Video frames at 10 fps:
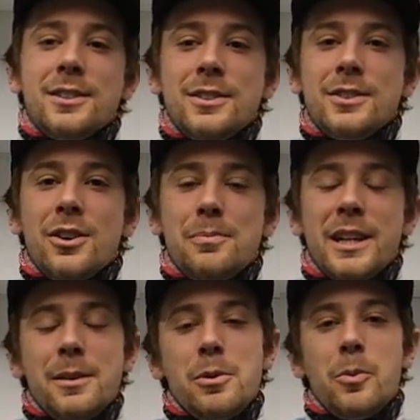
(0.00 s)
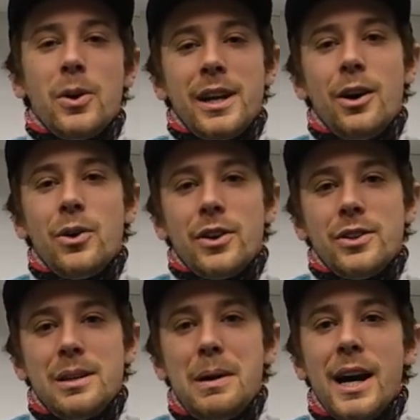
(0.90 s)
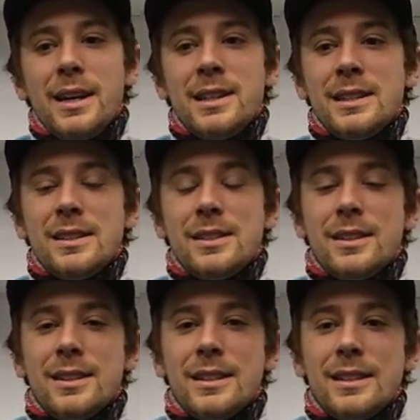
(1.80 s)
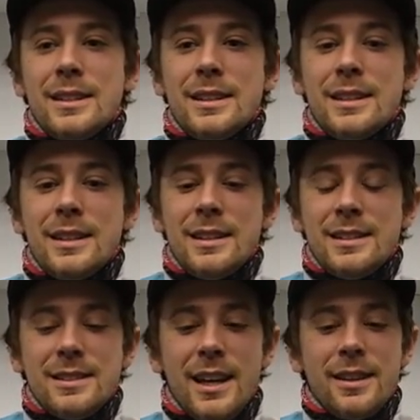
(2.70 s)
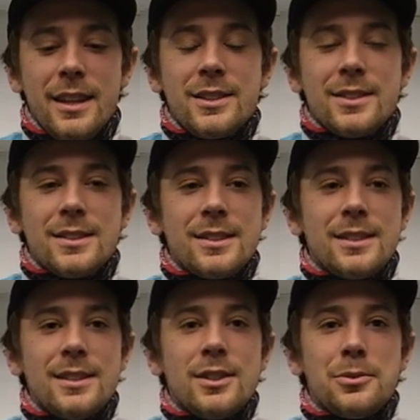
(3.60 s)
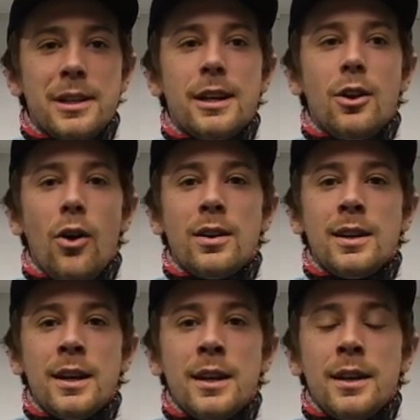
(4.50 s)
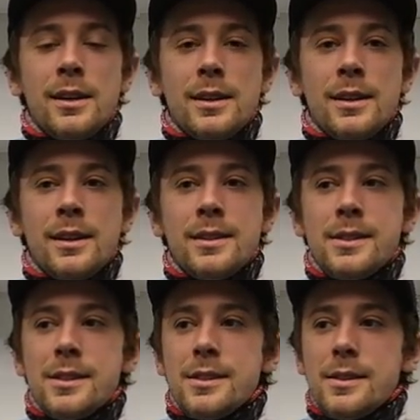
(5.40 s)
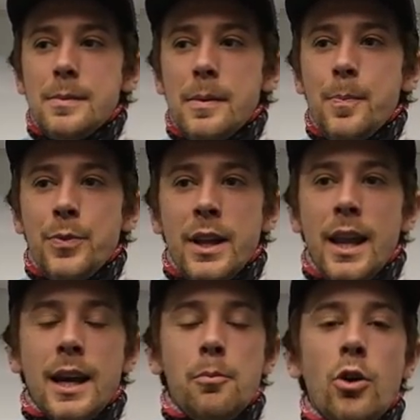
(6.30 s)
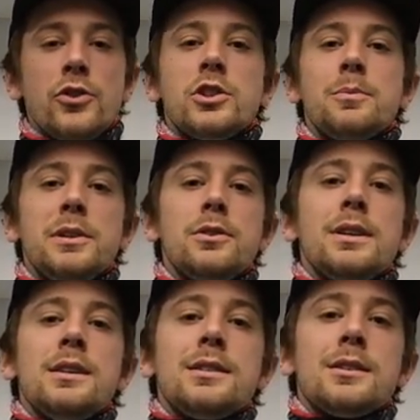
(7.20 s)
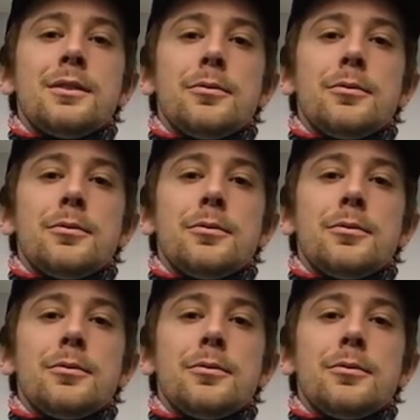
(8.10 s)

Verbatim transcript: you're minimum one hour on the bike, and that's really long. Uh, it's like a MotoGP race,